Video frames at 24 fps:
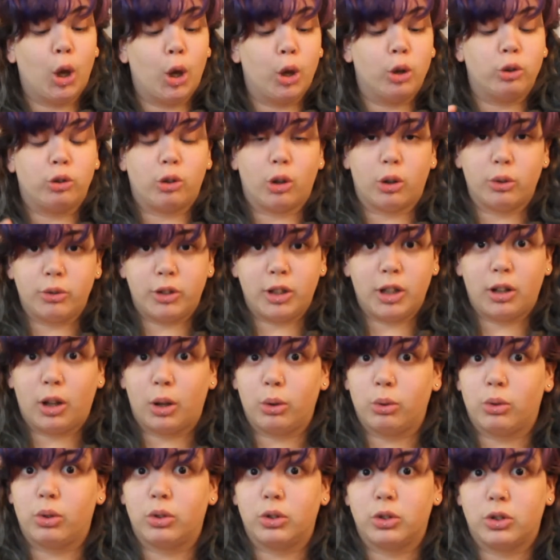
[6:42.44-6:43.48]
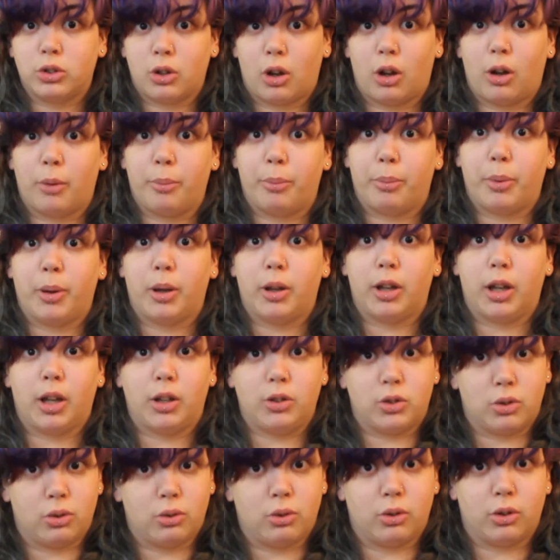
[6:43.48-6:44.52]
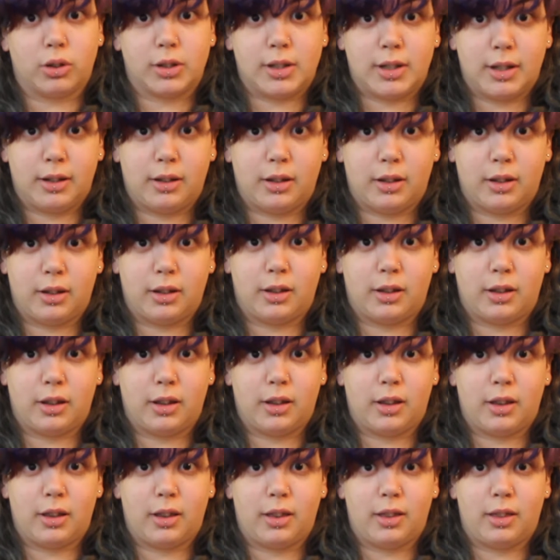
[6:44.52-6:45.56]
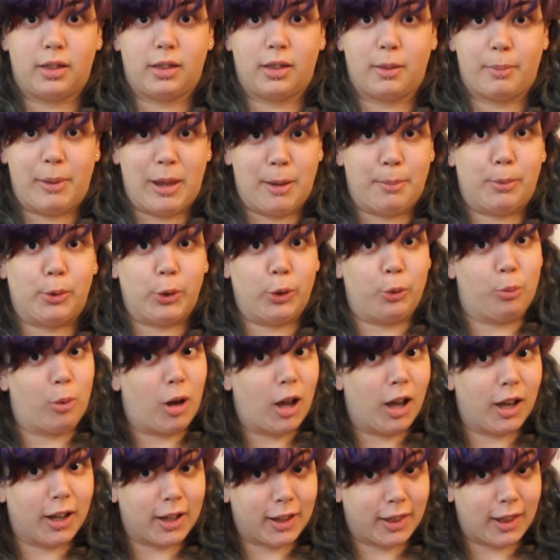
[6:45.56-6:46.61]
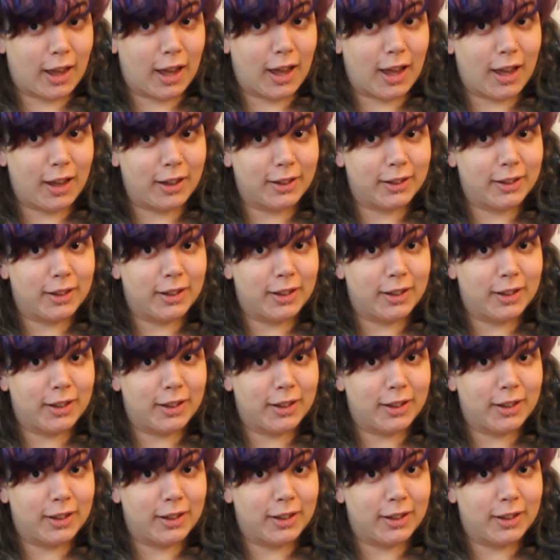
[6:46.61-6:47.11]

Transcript: Go to your local shop and talk to the people who work there.